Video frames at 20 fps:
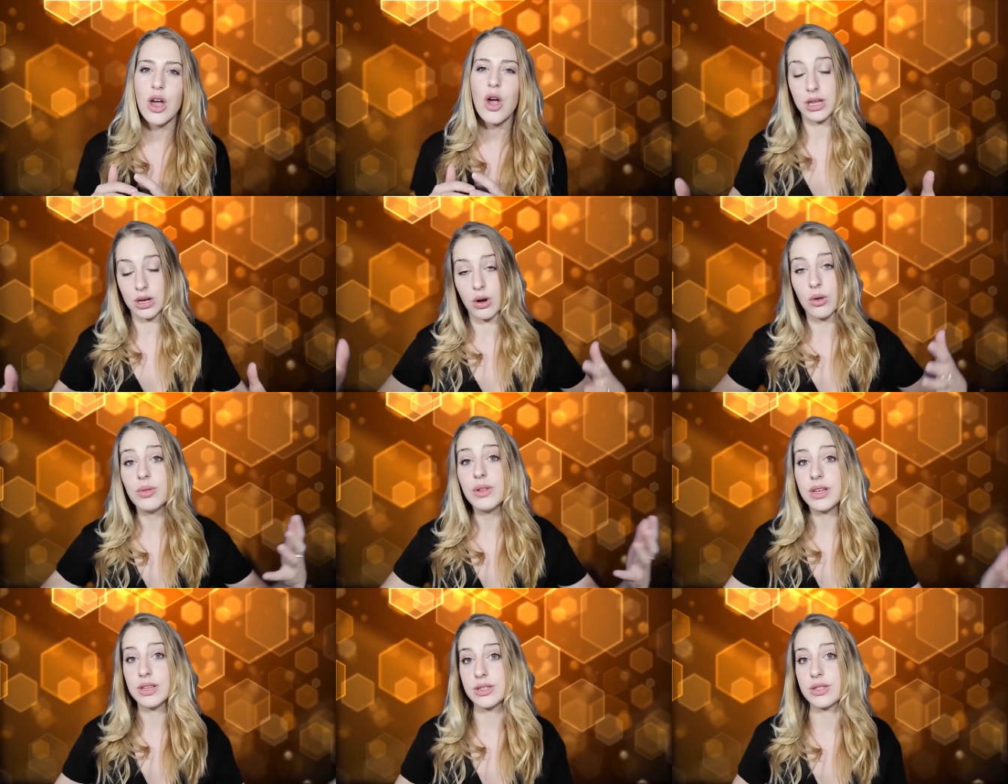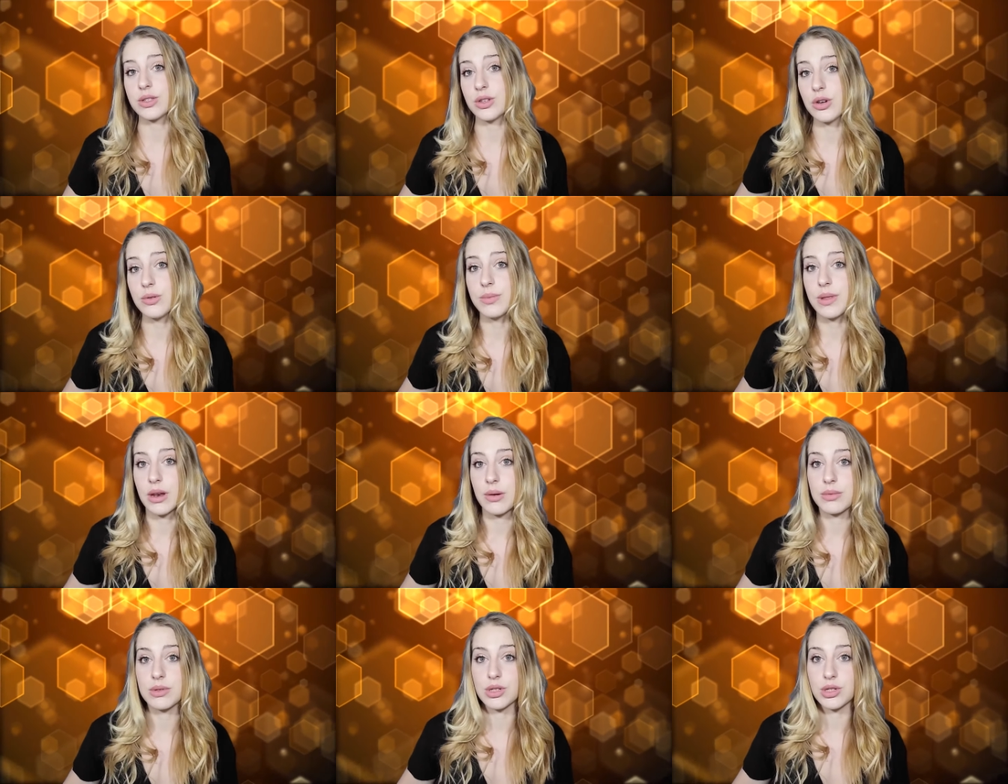We can only assume
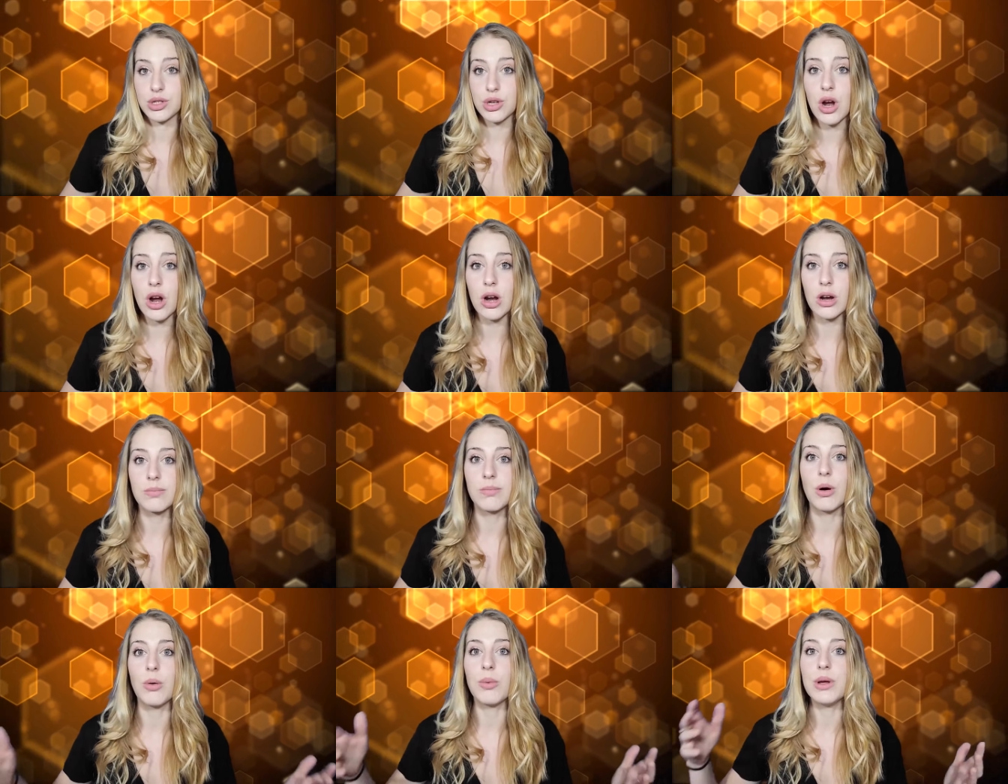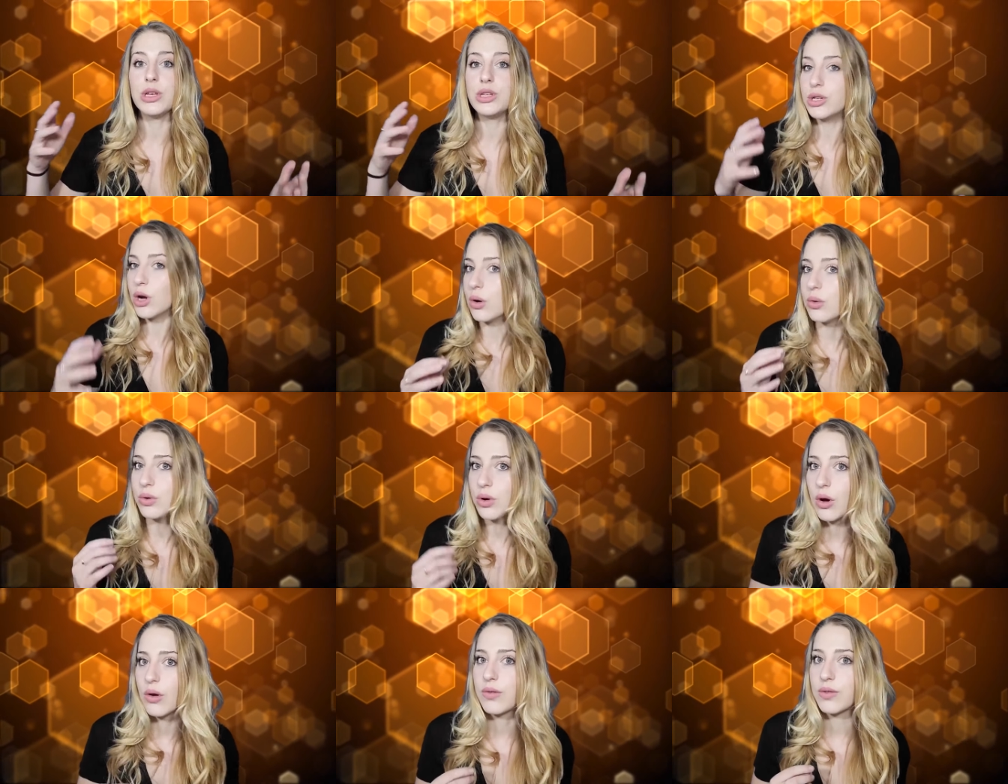that it was a shark, but we
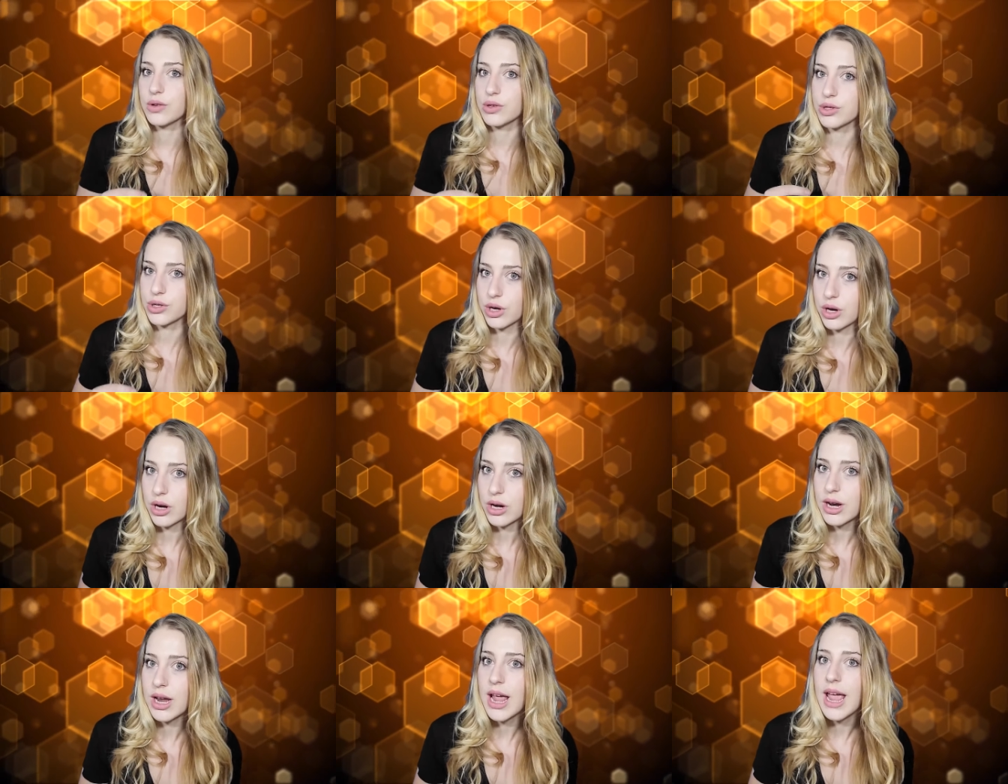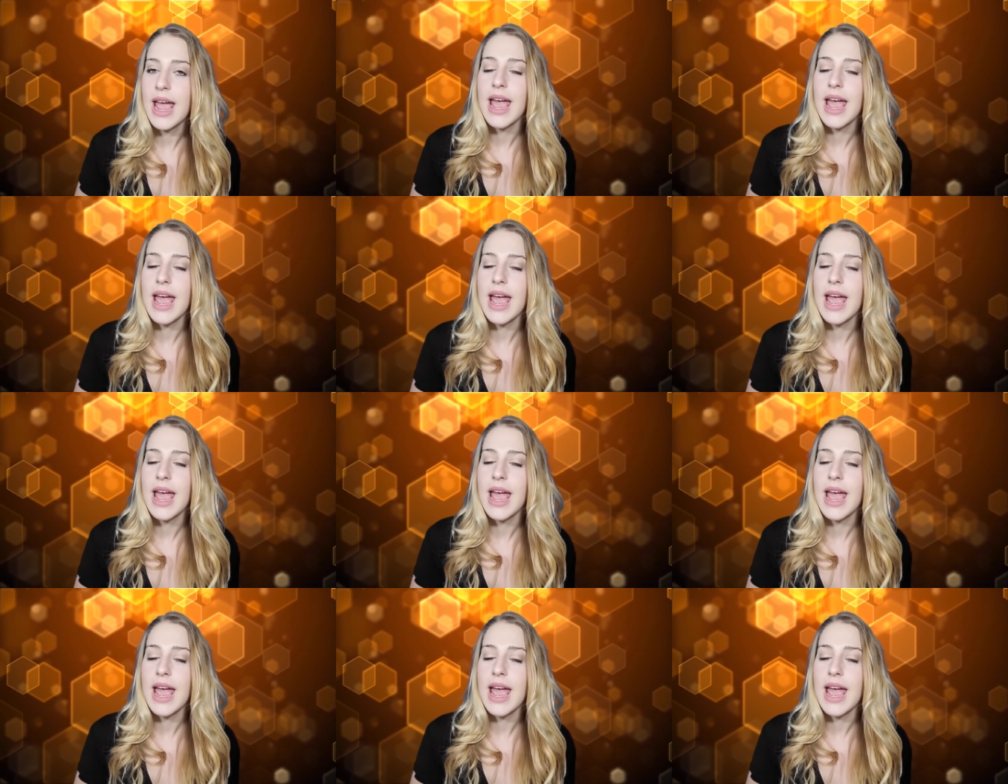don't know for sure.